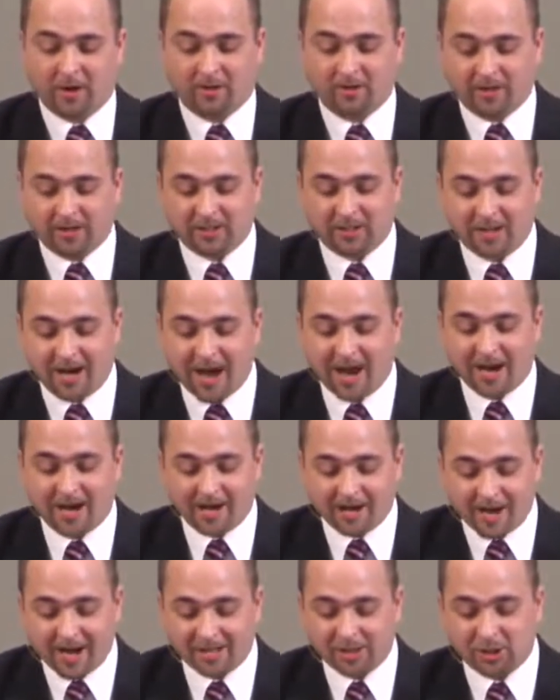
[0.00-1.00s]
this day
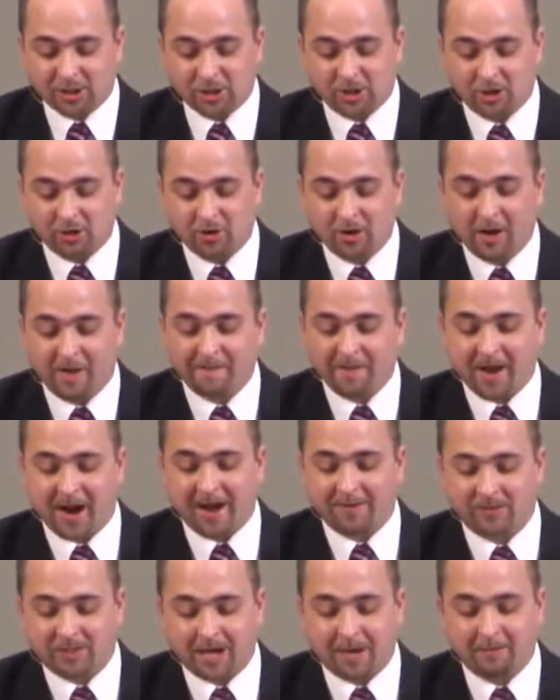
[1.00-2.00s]
against you that
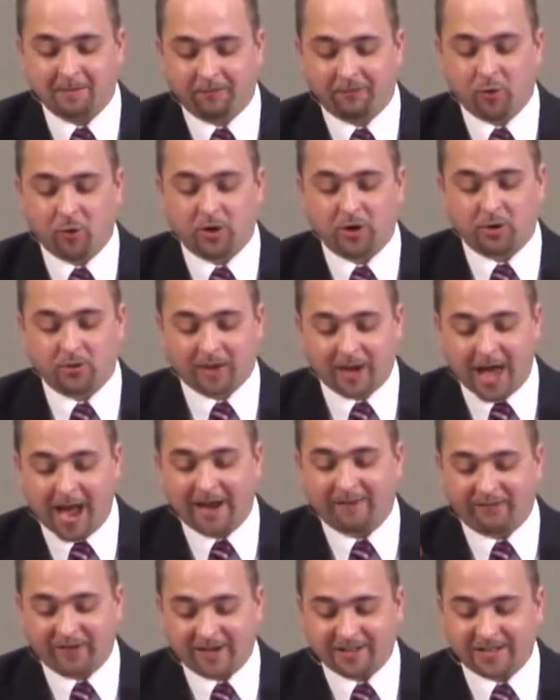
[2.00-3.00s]
I've set before you
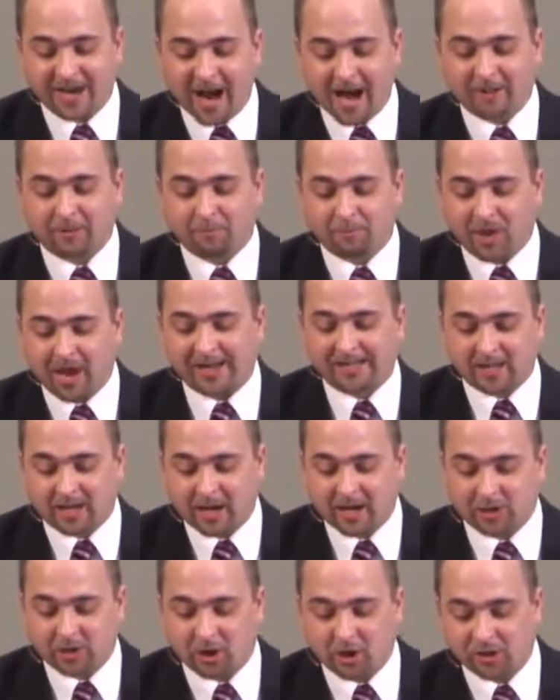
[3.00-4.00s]
life and death, blessing
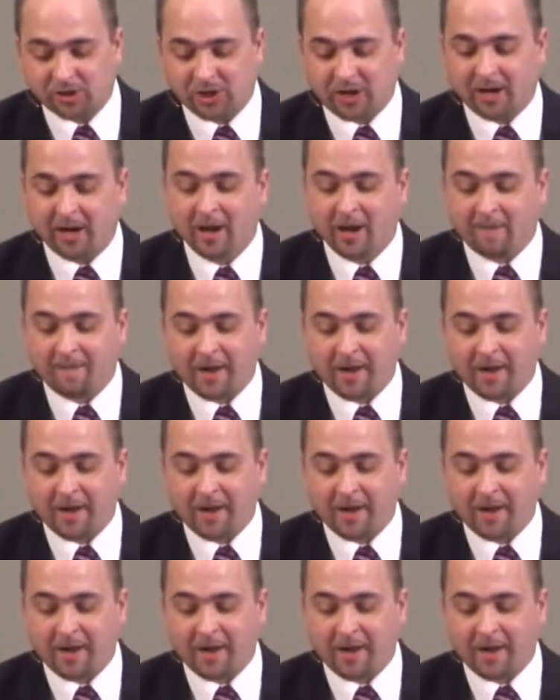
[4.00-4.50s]
and cursing.